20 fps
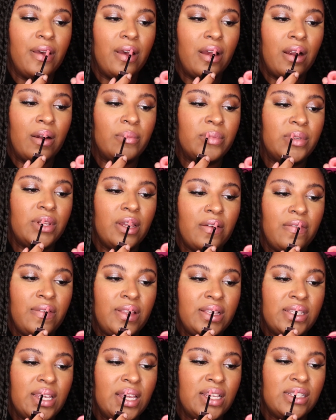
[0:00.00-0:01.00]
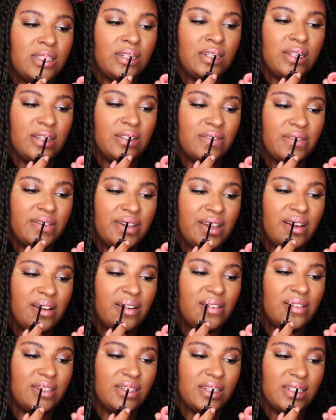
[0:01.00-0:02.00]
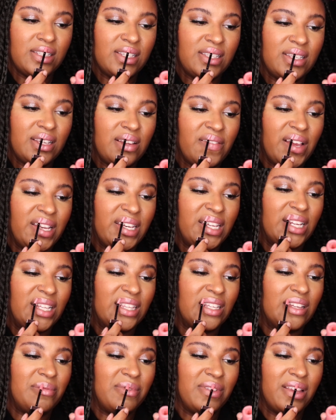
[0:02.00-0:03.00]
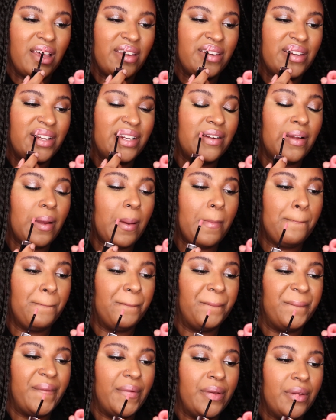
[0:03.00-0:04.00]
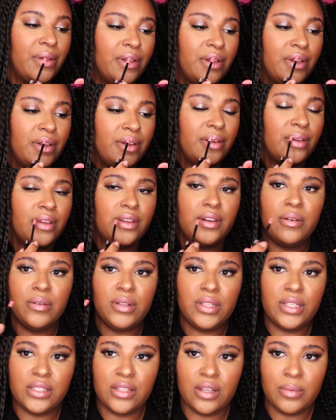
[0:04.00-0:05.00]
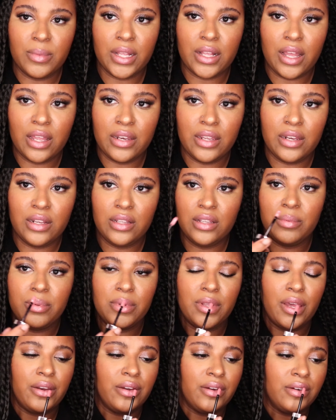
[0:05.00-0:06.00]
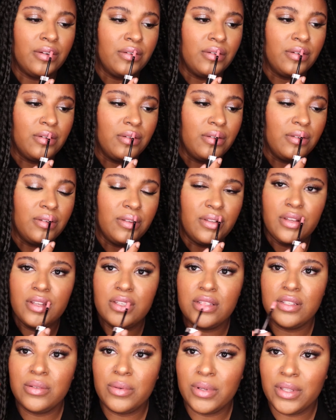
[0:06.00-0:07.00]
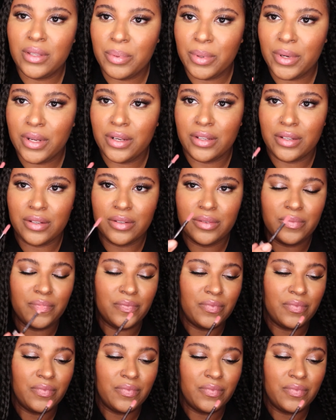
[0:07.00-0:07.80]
I'm definitely testing this one out just to see if I need a lip liner. It don't really seem like I need a lip liner. This is really pretty.